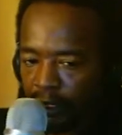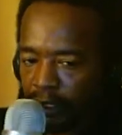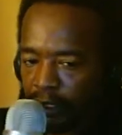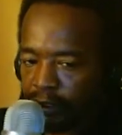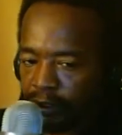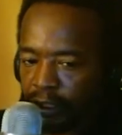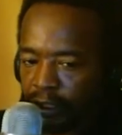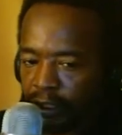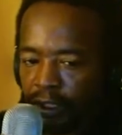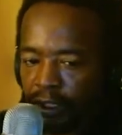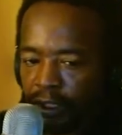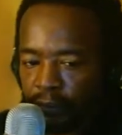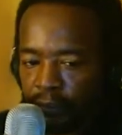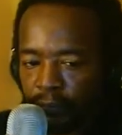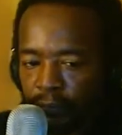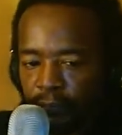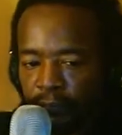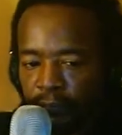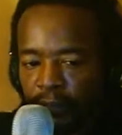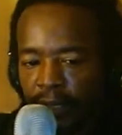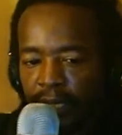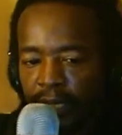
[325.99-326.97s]
Suddenly you
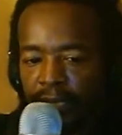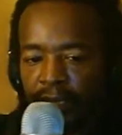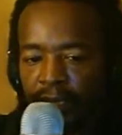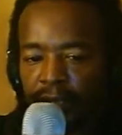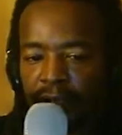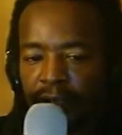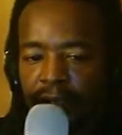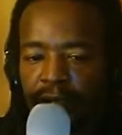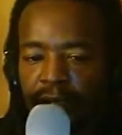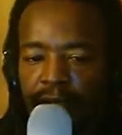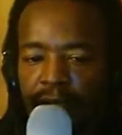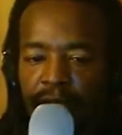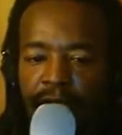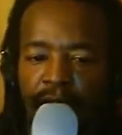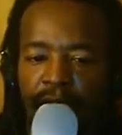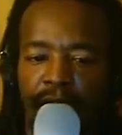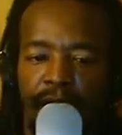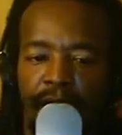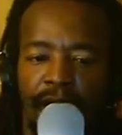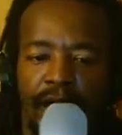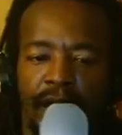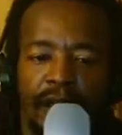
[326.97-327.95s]
find
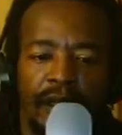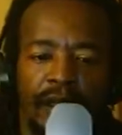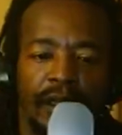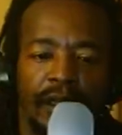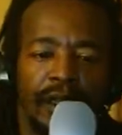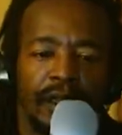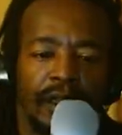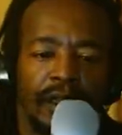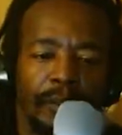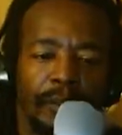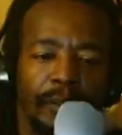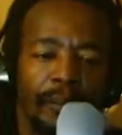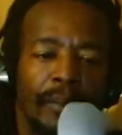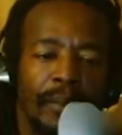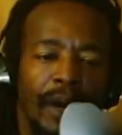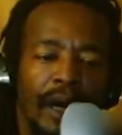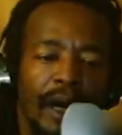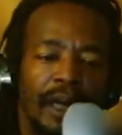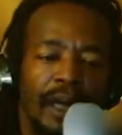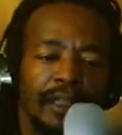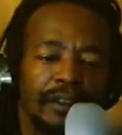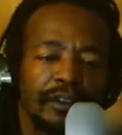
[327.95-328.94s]
your
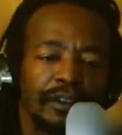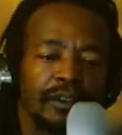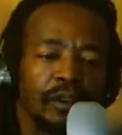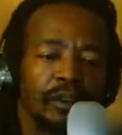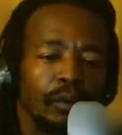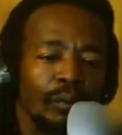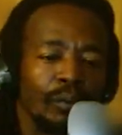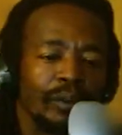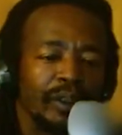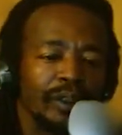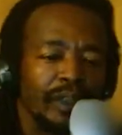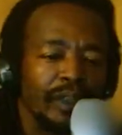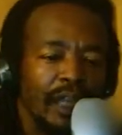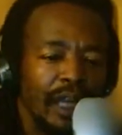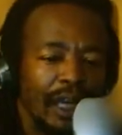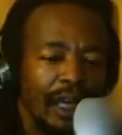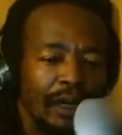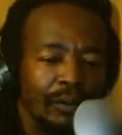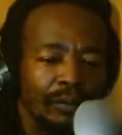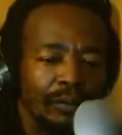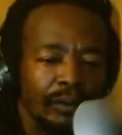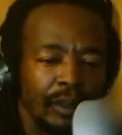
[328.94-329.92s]
mind slowing
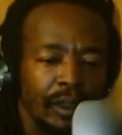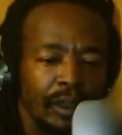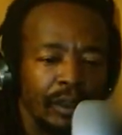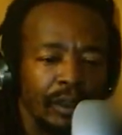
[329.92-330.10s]
down,